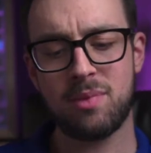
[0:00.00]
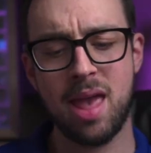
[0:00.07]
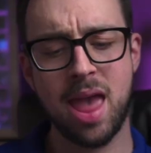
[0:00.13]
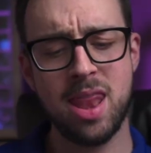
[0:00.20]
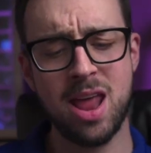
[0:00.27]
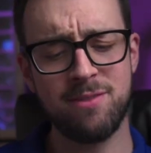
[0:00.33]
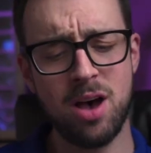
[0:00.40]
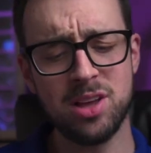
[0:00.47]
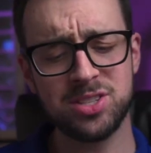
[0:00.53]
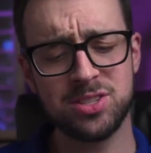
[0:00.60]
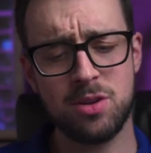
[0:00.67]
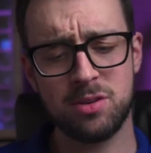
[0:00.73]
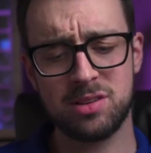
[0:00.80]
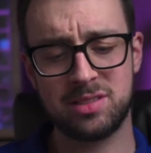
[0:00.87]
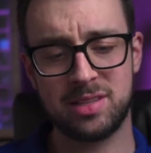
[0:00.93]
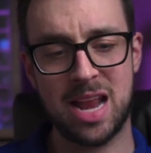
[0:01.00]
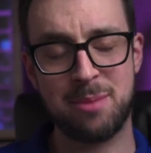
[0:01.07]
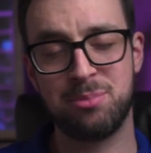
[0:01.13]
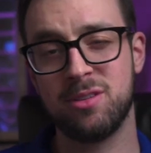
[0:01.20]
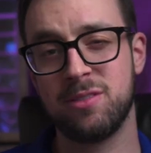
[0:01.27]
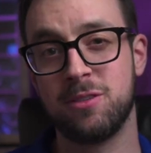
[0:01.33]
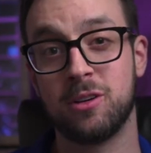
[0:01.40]
And I've also noticed that I
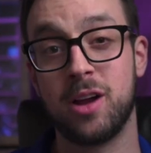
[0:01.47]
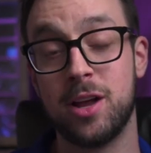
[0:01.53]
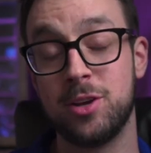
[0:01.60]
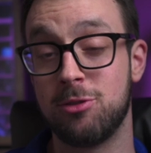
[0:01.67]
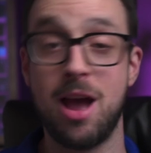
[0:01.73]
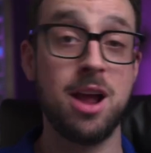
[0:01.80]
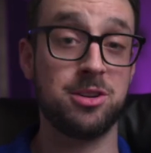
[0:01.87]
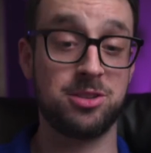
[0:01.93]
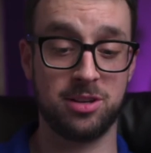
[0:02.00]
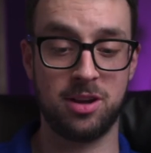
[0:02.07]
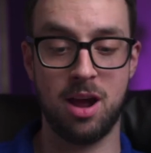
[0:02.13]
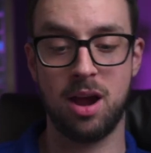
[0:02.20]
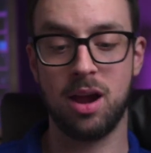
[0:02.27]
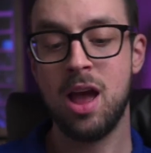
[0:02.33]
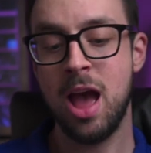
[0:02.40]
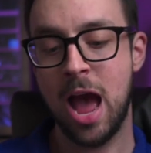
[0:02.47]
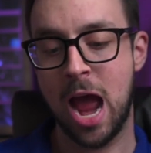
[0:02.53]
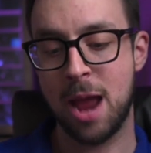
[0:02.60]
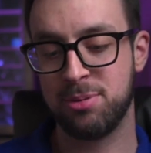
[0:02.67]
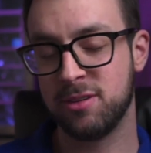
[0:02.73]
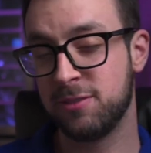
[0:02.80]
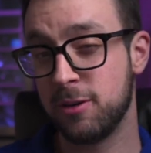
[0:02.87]
prefer a drier cigar.
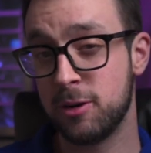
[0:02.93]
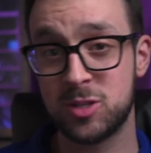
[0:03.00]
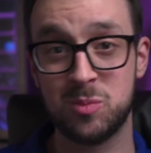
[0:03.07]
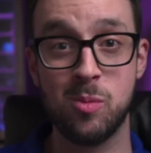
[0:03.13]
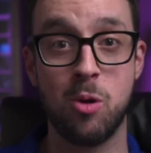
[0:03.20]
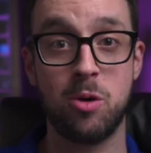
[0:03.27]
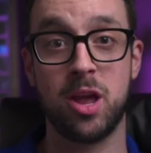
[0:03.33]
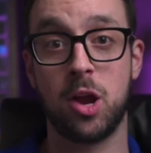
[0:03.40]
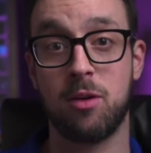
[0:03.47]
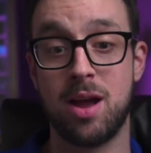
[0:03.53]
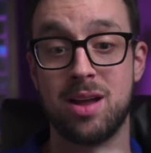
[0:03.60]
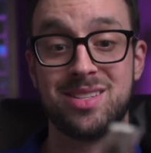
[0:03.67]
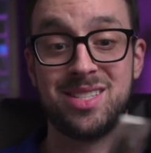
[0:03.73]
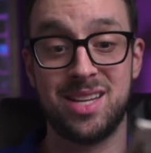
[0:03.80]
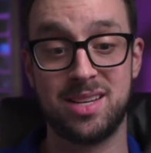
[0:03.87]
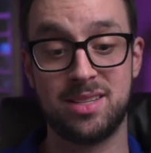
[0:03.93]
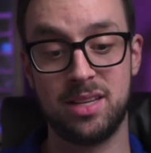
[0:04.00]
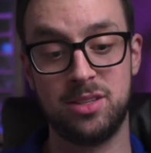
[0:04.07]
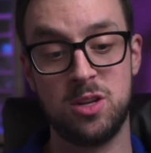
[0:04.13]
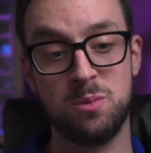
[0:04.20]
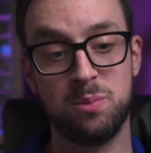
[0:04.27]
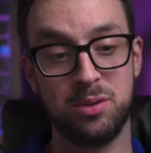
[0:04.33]
I prefer smoking around
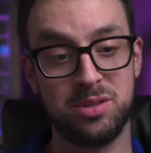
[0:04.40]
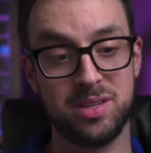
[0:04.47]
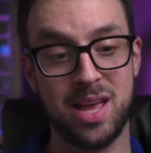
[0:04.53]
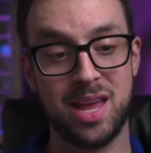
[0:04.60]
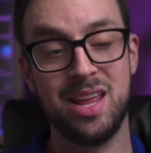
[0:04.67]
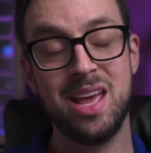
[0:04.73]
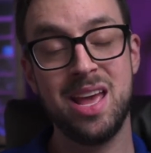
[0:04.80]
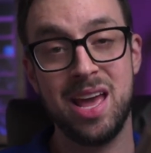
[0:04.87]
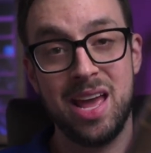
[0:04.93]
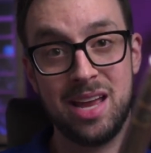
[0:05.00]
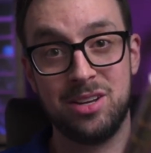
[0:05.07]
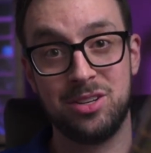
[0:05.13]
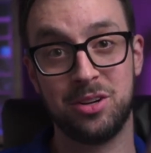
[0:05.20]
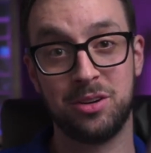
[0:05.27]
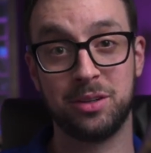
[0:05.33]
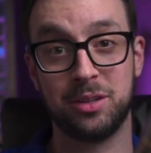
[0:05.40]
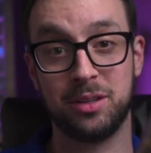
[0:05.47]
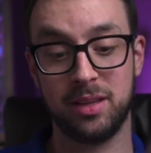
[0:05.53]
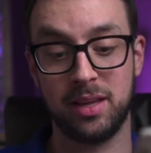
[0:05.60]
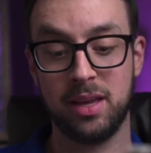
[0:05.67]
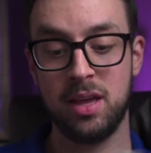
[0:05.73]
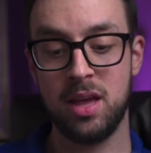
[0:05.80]
62%
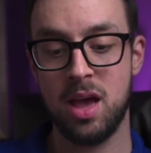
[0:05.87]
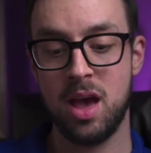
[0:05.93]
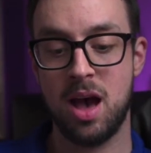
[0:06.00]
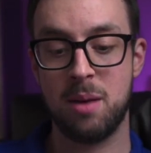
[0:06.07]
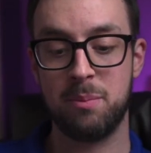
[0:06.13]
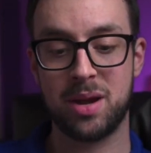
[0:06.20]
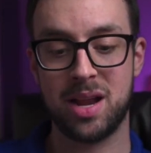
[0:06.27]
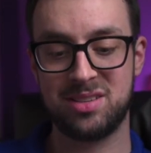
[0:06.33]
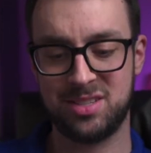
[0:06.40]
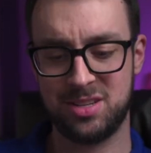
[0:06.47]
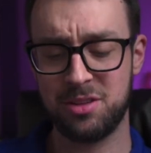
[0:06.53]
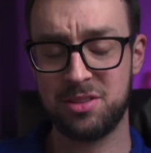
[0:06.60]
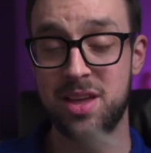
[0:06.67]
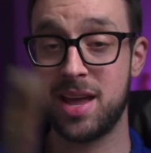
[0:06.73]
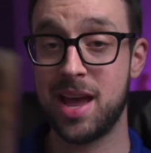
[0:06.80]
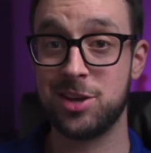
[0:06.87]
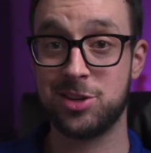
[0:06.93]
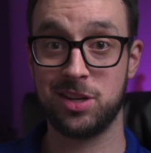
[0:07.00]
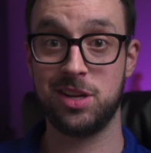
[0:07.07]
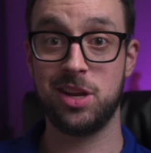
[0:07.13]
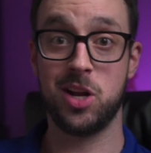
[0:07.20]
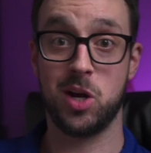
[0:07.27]
internally, but I still think I
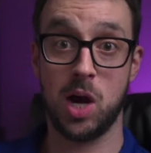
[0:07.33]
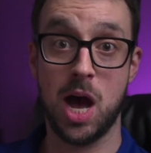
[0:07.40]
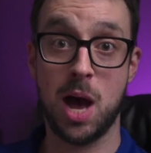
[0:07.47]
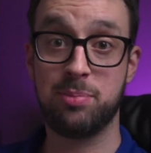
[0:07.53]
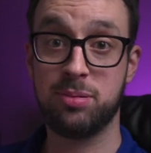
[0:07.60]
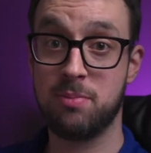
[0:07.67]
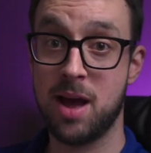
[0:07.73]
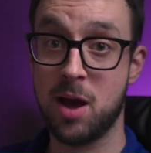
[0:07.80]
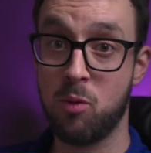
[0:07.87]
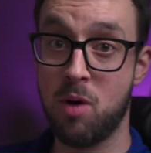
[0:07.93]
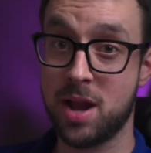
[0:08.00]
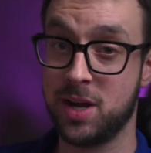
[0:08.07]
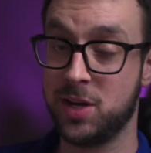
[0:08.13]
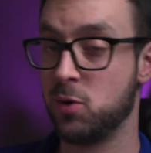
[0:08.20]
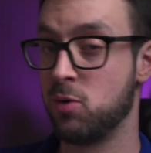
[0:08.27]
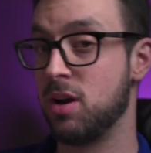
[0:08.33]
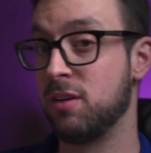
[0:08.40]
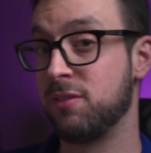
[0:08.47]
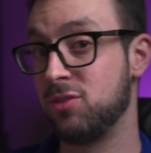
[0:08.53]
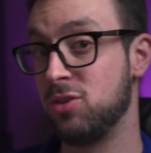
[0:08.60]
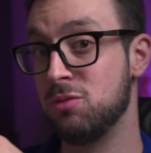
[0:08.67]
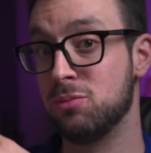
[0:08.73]
should, up my Winador a
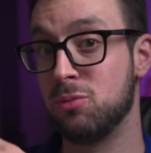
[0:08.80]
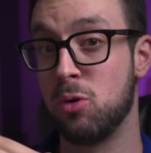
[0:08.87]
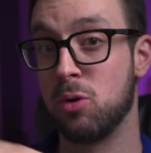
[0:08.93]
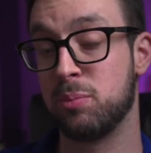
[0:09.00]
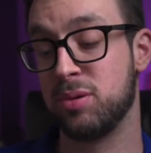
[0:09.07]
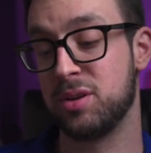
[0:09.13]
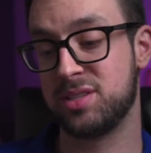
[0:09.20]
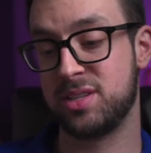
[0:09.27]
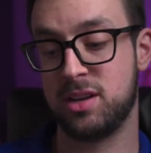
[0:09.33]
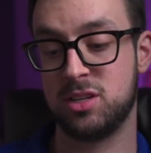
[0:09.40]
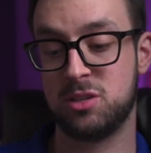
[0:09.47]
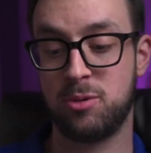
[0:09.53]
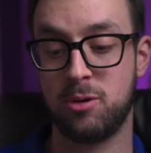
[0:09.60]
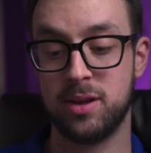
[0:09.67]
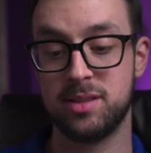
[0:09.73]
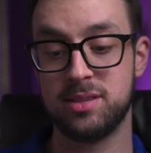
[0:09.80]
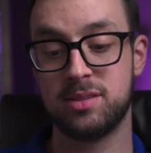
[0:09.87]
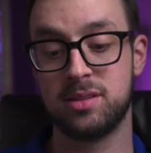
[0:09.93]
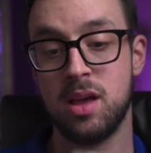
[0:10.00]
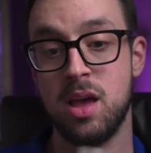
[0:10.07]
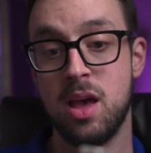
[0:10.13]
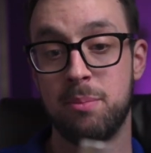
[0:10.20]
few more percentage
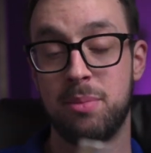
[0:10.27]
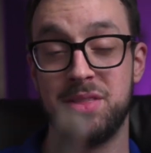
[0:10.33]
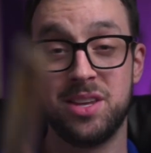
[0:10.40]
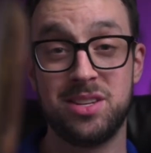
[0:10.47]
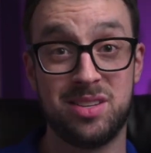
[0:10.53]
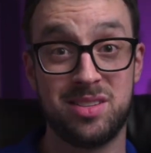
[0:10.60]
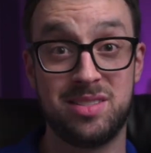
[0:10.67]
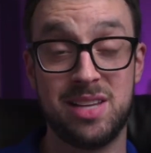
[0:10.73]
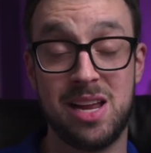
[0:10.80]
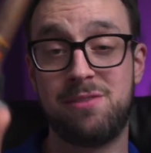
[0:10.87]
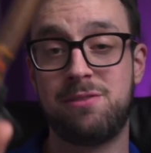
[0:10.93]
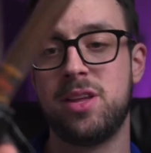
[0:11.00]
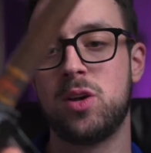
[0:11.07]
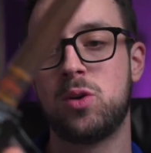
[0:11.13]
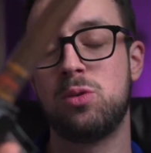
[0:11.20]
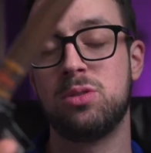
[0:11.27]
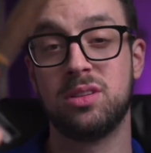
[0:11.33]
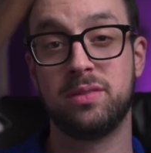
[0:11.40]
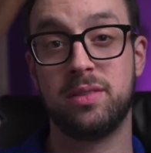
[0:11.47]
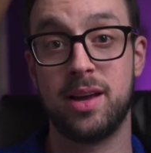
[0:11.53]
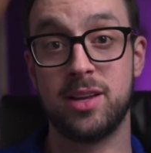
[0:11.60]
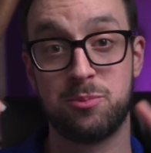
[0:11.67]
points. But this is definitely a cool
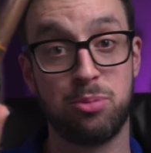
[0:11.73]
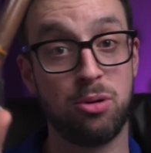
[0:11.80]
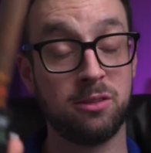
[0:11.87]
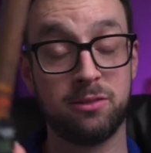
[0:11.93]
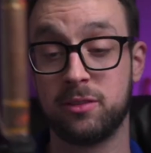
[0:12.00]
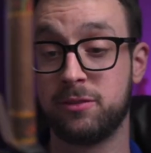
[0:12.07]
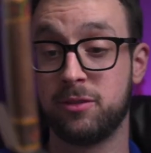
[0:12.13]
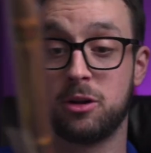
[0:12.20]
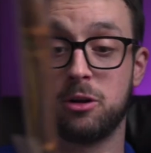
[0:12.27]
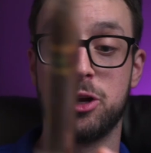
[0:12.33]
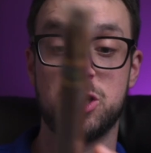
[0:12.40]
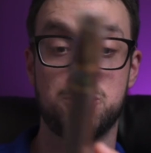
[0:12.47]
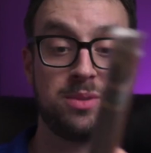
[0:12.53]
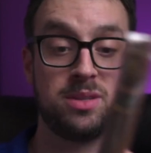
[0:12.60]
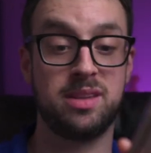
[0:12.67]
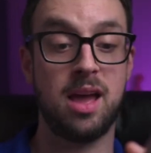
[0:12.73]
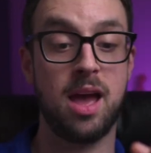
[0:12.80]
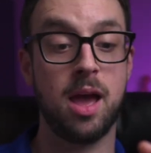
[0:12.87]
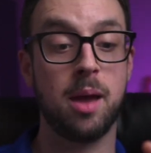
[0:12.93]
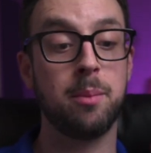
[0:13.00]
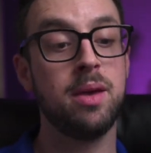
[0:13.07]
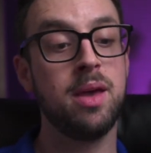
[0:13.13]
device, perfect for Christmas
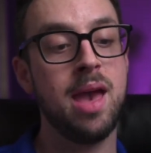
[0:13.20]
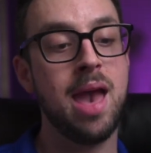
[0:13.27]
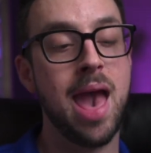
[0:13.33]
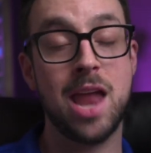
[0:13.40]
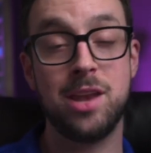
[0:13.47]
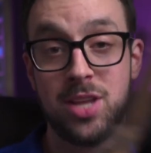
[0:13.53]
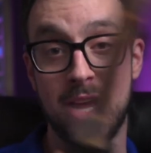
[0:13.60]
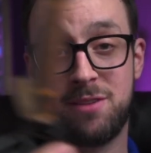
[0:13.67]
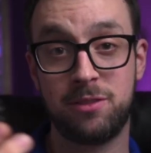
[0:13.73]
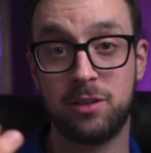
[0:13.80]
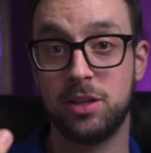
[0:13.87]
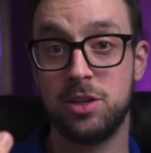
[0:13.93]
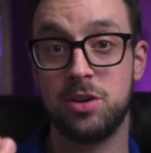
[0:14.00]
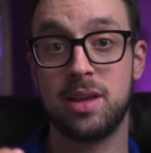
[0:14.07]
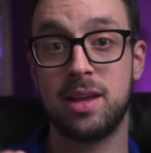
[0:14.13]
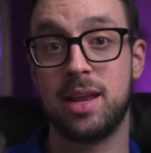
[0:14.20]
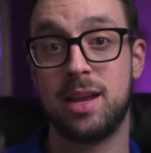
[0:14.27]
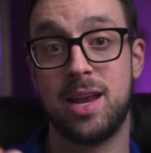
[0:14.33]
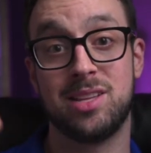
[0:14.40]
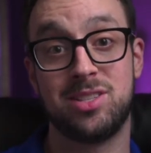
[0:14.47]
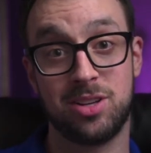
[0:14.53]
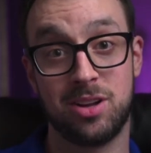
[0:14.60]
time, and definitely you can get
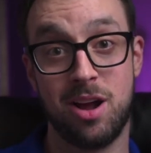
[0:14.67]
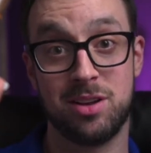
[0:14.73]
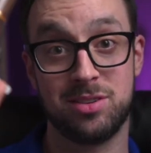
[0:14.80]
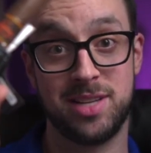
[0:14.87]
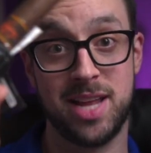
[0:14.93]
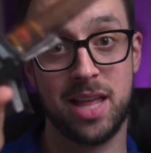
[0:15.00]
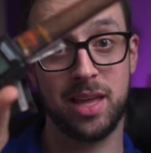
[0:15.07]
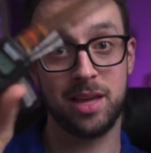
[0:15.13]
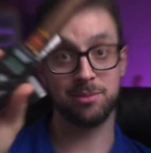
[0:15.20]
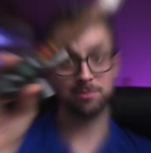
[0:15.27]
it at Cigars Daily.